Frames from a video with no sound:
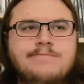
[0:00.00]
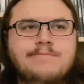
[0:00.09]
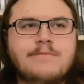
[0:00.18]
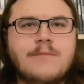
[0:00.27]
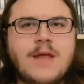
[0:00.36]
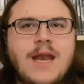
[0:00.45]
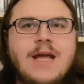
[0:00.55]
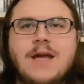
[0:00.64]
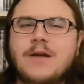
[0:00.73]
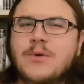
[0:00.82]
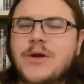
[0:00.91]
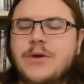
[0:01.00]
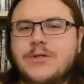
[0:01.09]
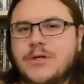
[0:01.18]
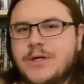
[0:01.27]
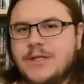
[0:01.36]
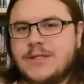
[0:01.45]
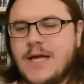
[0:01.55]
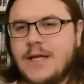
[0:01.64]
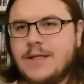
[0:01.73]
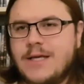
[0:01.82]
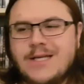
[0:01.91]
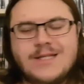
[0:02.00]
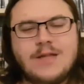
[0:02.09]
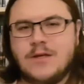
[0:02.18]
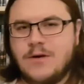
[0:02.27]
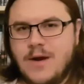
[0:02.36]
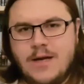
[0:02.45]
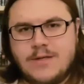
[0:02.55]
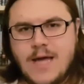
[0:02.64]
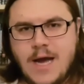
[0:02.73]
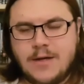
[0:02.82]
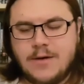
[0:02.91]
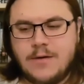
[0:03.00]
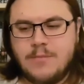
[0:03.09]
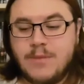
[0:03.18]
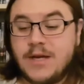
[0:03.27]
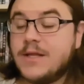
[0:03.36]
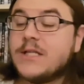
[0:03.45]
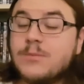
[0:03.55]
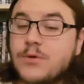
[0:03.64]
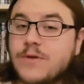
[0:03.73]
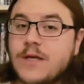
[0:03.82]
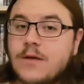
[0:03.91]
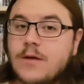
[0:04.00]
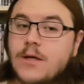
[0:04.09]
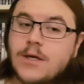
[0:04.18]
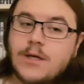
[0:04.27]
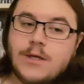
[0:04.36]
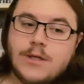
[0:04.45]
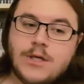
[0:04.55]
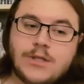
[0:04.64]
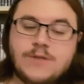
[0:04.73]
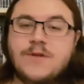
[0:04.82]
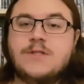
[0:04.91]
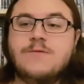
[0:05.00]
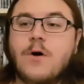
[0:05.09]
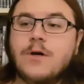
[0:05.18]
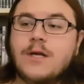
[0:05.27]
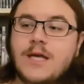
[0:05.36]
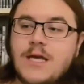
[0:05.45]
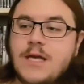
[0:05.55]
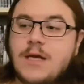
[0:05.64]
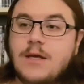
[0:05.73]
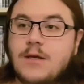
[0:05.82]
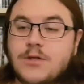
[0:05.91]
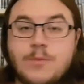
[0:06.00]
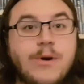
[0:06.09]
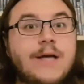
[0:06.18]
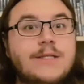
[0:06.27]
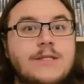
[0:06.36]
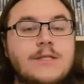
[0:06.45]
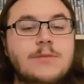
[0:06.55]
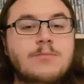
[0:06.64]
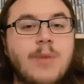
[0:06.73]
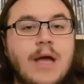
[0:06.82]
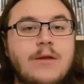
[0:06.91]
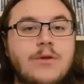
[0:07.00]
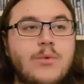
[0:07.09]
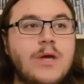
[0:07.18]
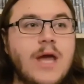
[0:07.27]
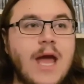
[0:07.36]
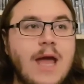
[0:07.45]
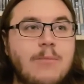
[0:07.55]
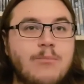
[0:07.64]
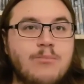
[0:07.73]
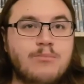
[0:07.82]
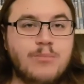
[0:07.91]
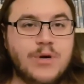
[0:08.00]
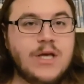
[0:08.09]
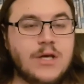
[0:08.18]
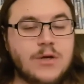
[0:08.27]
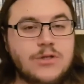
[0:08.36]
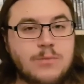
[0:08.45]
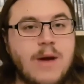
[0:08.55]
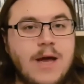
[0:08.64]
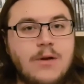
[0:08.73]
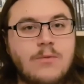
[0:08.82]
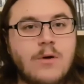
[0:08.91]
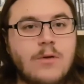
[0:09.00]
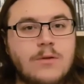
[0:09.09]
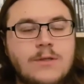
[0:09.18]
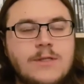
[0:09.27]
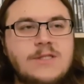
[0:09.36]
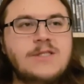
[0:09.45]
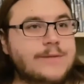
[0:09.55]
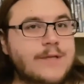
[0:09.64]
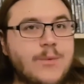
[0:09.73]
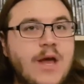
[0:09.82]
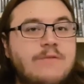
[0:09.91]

Um, and I can agree to a certain extent. He's not the greatest actor. But in this movie, just as Vince Vaughn, he surprises by doing a pretty good dramatic role.